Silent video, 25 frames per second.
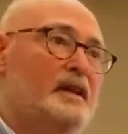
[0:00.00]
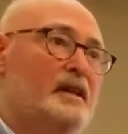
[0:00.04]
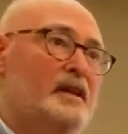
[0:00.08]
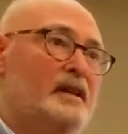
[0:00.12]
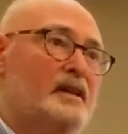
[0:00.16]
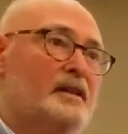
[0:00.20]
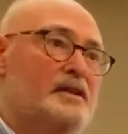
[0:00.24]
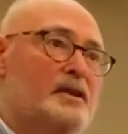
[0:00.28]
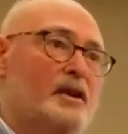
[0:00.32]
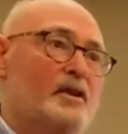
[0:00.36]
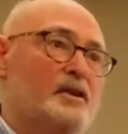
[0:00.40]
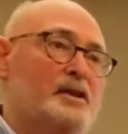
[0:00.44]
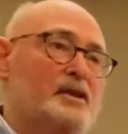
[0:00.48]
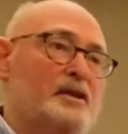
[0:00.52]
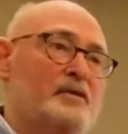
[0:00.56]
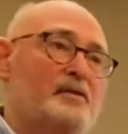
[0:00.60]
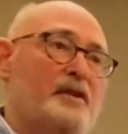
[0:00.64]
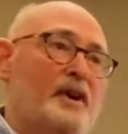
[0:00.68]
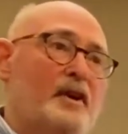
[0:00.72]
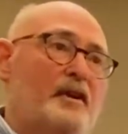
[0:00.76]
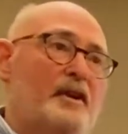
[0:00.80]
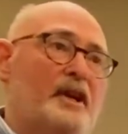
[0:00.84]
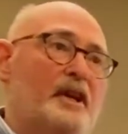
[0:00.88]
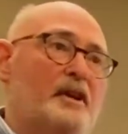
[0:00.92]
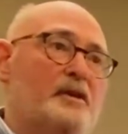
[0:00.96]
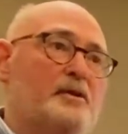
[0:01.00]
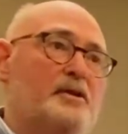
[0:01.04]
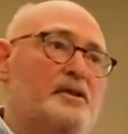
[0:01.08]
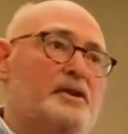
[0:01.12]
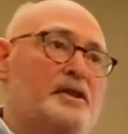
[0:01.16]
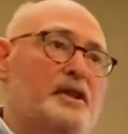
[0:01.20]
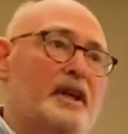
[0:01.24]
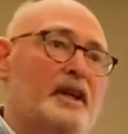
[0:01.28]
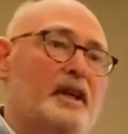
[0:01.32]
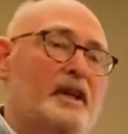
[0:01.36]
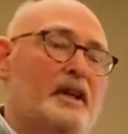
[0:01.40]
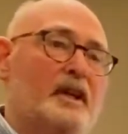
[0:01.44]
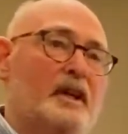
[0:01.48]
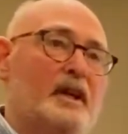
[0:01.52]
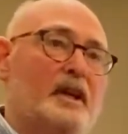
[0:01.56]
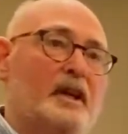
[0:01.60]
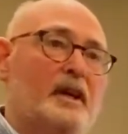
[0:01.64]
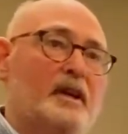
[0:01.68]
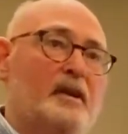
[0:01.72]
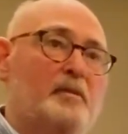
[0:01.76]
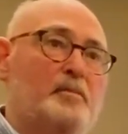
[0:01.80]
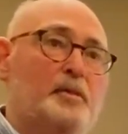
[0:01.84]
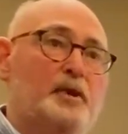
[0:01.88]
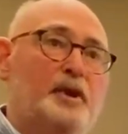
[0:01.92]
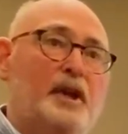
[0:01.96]
So it's a very interesting
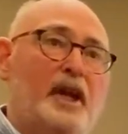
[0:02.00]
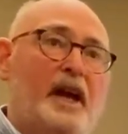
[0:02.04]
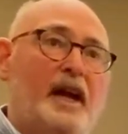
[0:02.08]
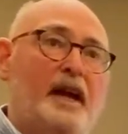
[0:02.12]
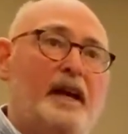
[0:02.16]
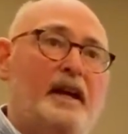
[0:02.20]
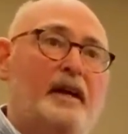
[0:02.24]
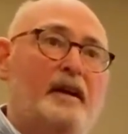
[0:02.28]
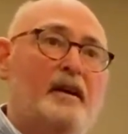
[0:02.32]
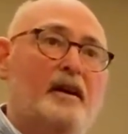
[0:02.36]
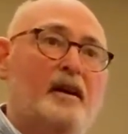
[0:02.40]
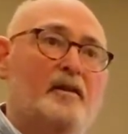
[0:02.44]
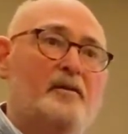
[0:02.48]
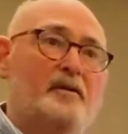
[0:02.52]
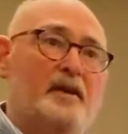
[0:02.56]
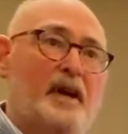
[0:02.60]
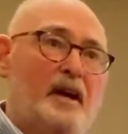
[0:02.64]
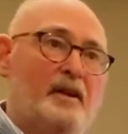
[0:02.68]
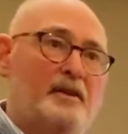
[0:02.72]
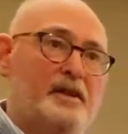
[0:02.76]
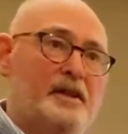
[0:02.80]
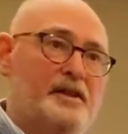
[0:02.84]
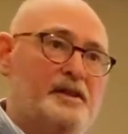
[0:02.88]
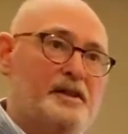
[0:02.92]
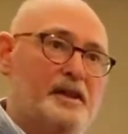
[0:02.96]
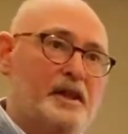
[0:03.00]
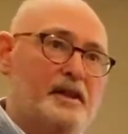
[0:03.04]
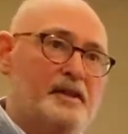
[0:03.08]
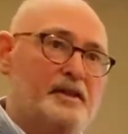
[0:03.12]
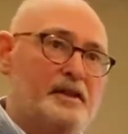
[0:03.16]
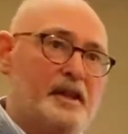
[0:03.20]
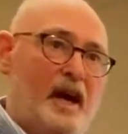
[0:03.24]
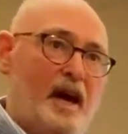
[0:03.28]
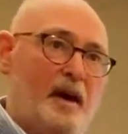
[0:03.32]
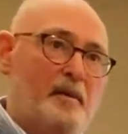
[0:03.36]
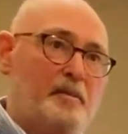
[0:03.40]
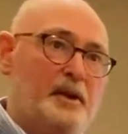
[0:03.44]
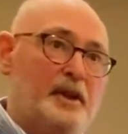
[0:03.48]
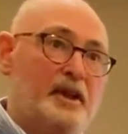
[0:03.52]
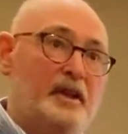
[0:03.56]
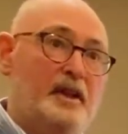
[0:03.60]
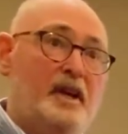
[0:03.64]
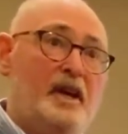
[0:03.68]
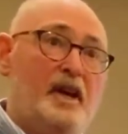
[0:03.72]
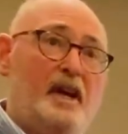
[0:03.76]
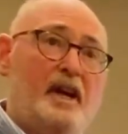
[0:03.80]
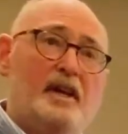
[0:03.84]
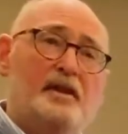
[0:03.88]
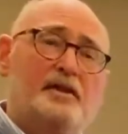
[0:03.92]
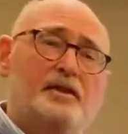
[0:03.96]
play of how these things happen.
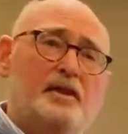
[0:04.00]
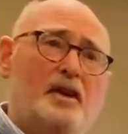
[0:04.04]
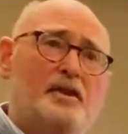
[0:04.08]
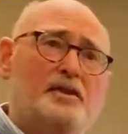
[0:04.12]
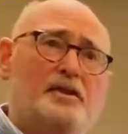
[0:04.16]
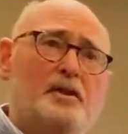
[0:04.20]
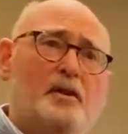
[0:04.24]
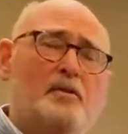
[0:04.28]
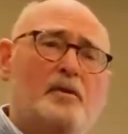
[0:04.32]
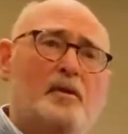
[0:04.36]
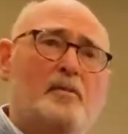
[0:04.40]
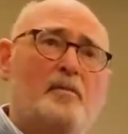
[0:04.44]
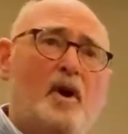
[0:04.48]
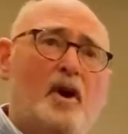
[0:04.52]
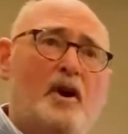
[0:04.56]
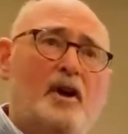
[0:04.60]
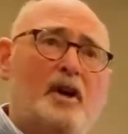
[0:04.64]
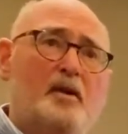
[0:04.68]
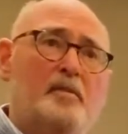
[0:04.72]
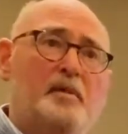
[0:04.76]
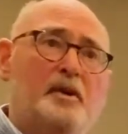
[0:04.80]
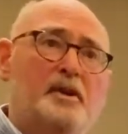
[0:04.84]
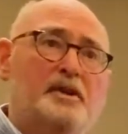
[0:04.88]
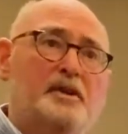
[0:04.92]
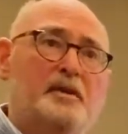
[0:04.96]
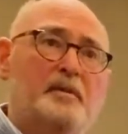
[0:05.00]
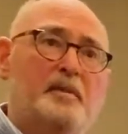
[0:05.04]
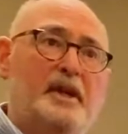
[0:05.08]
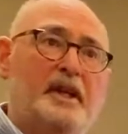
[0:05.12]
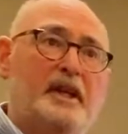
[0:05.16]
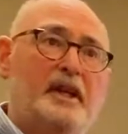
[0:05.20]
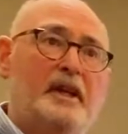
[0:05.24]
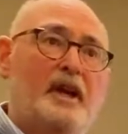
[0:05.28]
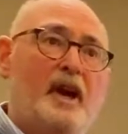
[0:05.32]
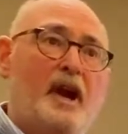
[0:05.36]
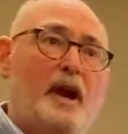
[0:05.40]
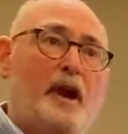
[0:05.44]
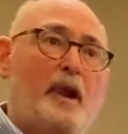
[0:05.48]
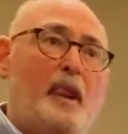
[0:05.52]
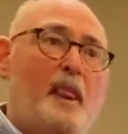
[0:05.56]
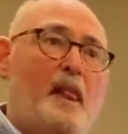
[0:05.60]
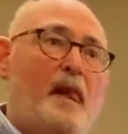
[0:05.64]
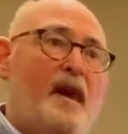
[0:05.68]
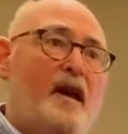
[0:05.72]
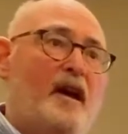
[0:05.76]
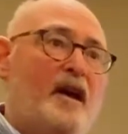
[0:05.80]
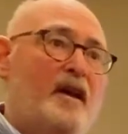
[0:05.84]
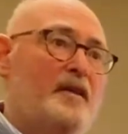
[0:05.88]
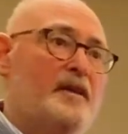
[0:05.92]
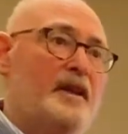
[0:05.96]
It's also remarkable to me
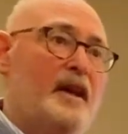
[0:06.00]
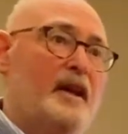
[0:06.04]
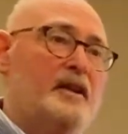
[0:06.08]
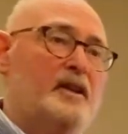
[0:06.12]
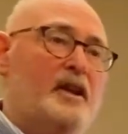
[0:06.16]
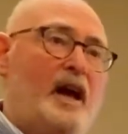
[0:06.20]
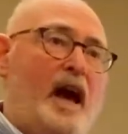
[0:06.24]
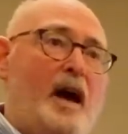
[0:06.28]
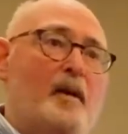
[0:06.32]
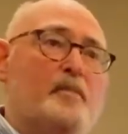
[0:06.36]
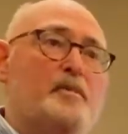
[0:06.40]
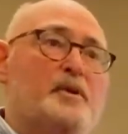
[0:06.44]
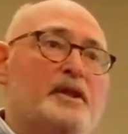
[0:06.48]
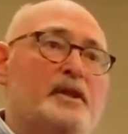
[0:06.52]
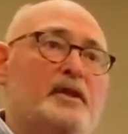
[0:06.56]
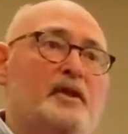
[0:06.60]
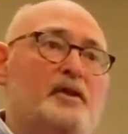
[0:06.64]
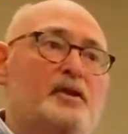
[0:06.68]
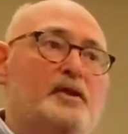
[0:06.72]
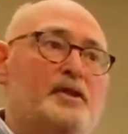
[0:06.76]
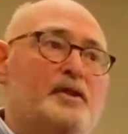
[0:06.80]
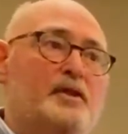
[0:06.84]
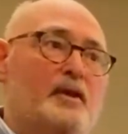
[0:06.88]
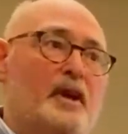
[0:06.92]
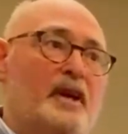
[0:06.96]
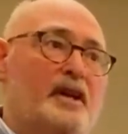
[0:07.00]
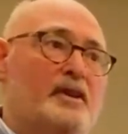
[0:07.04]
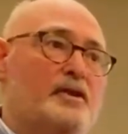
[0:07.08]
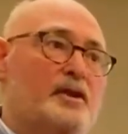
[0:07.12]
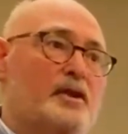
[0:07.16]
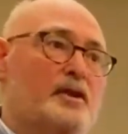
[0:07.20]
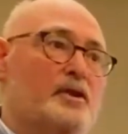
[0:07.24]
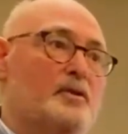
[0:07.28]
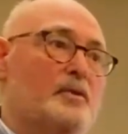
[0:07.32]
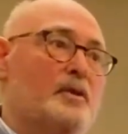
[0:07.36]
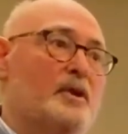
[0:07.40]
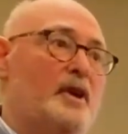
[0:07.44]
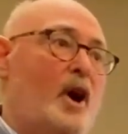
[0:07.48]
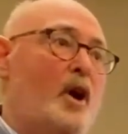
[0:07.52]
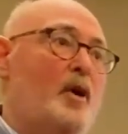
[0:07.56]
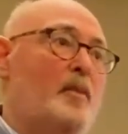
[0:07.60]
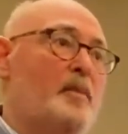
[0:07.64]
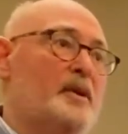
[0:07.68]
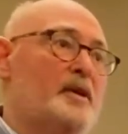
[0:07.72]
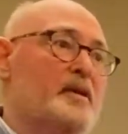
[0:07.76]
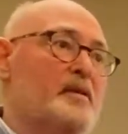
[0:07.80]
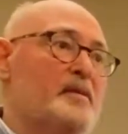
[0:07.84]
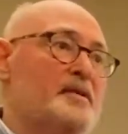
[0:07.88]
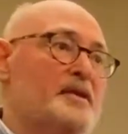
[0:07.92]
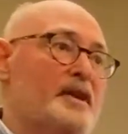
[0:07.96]
that absolute strangers would
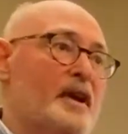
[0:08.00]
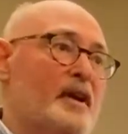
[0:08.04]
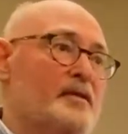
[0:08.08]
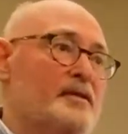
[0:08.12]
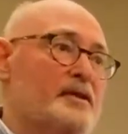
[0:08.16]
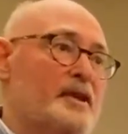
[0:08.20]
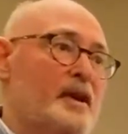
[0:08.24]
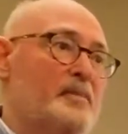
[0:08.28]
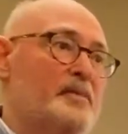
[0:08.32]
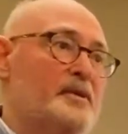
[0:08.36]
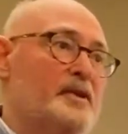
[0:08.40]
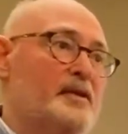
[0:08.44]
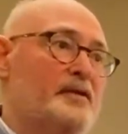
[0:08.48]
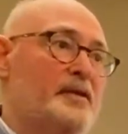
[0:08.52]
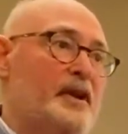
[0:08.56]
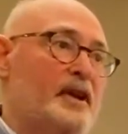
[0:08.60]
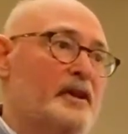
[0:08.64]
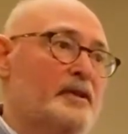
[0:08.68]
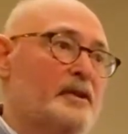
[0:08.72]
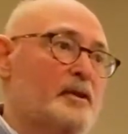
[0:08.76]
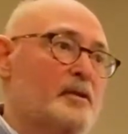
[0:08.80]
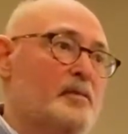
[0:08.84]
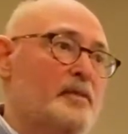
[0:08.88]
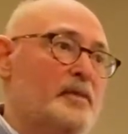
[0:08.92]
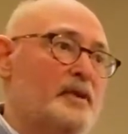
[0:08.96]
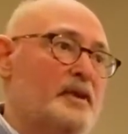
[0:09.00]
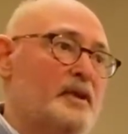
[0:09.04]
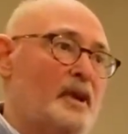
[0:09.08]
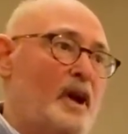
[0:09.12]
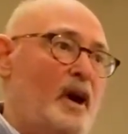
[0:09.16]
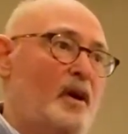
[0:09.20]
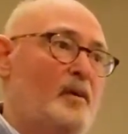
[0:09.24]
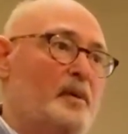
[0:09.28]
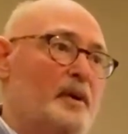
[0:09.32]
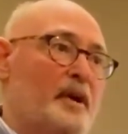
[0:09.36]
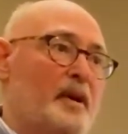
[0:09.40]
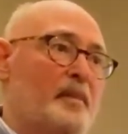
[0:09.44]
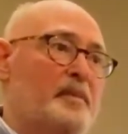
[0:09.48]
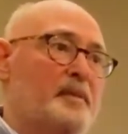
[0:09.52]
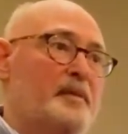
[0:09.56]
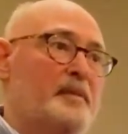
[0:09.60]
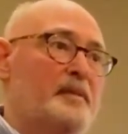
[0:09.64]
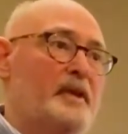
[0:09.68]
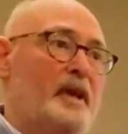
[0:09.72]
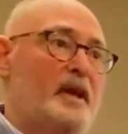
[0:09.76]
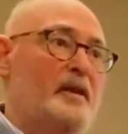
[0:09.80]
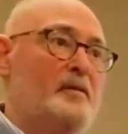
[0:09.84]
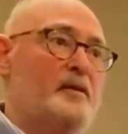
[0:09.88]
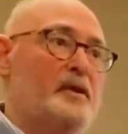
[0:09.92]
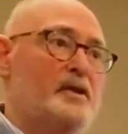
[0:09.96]
open themselves up to open up
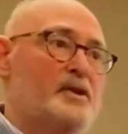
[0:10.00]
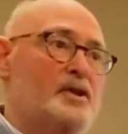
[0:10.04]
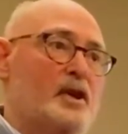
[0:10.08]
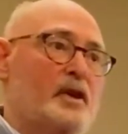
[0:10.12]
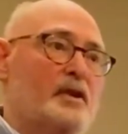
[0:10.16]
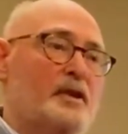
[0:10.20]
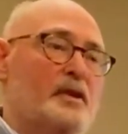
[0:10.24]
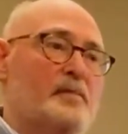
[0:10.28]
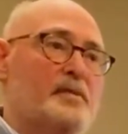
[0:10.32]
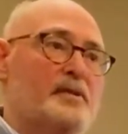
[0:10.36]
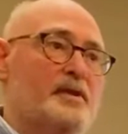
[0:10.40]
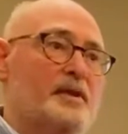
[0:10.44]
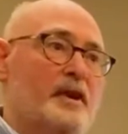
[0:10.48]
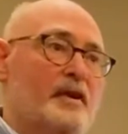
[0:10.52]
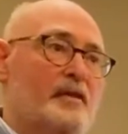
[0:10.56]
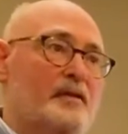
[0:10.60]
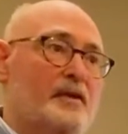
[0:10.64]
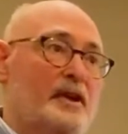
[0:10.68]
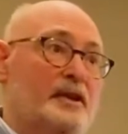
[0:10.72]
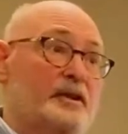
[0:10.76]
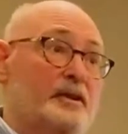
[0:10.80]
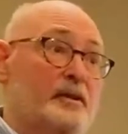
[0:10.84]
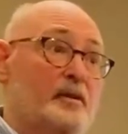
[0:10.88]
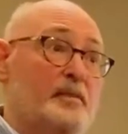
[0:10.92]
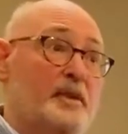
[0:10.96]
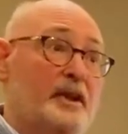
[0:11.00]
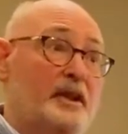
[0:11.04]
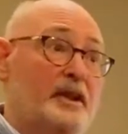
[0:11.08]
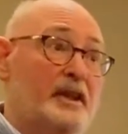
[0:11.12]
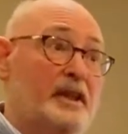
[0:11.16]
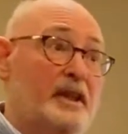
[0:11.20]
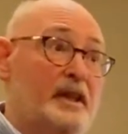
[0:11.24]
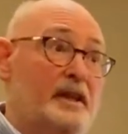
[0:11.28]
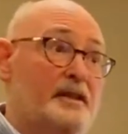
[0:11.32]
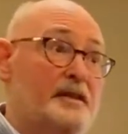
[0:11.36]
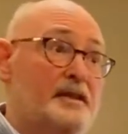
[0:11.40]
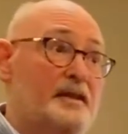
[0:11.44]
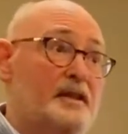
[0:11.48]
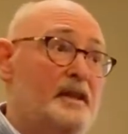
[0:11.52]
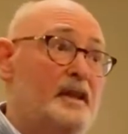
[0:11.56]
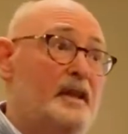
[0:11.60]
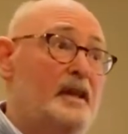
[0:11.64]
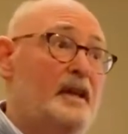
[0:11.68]
and show their vulnerabilities,